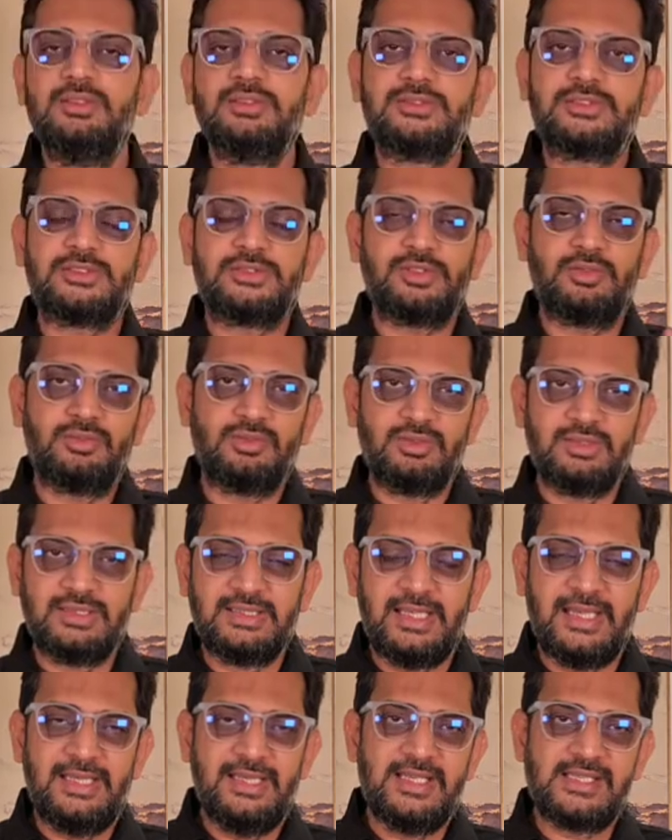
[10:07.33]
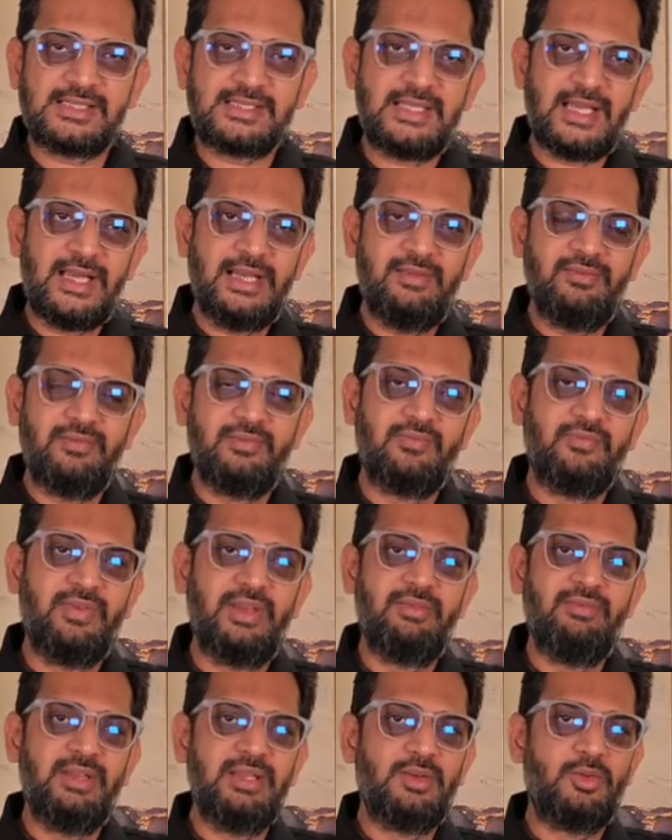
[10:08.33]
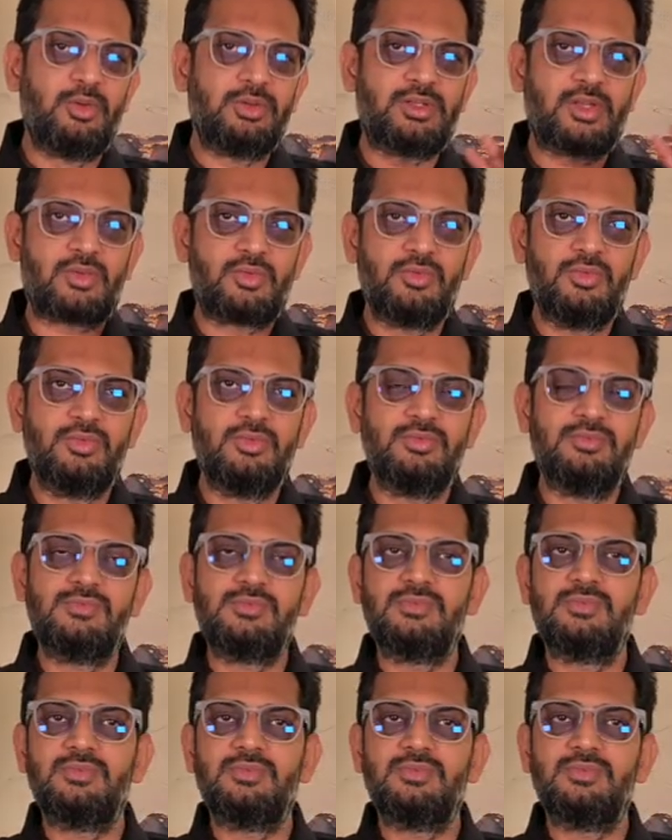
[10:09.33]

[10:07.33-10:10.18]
So in this slide, we will go through